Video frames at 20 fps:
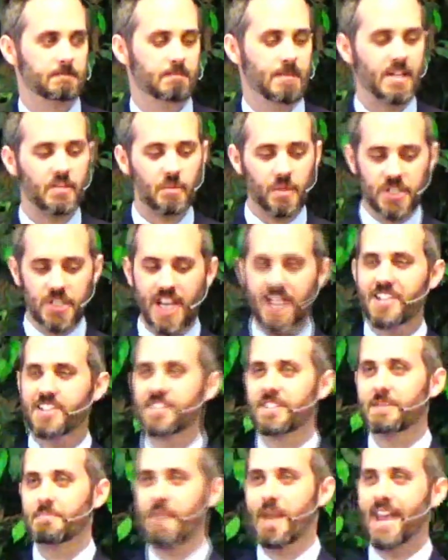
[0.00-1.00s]
Imagine what
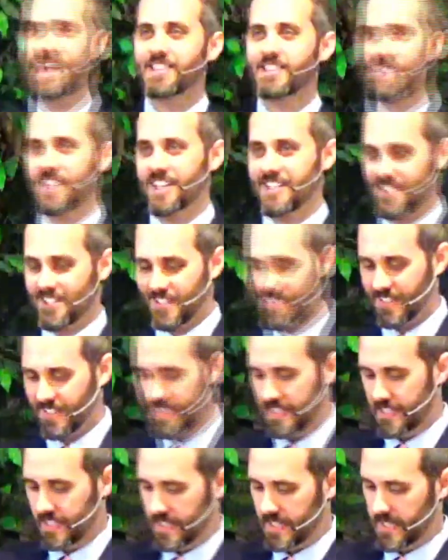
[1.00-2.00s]
changes in Manchester
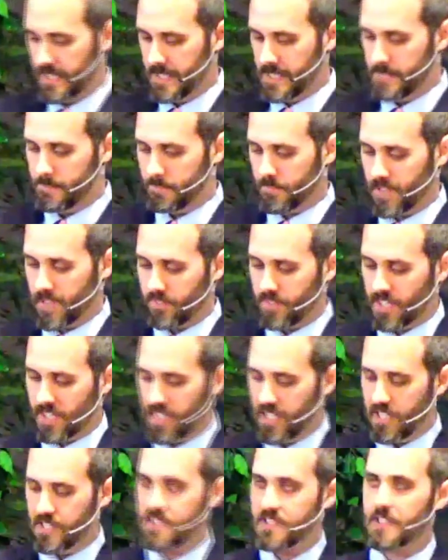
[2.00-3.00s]
if the
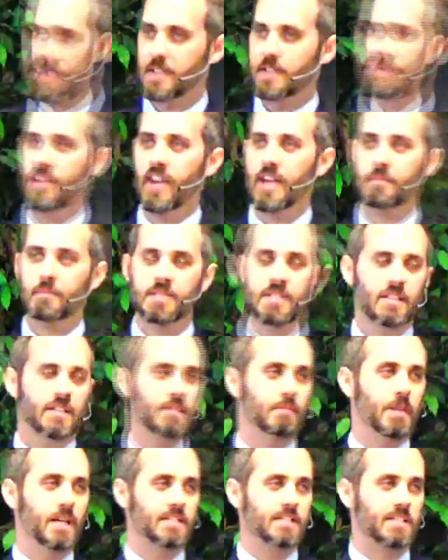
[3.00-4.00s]
kids and families at
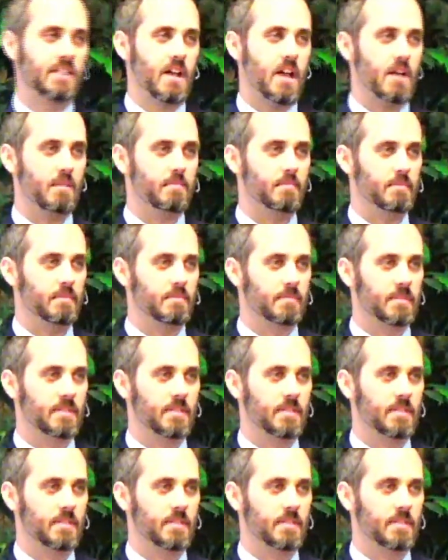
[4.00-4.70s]
the bus stop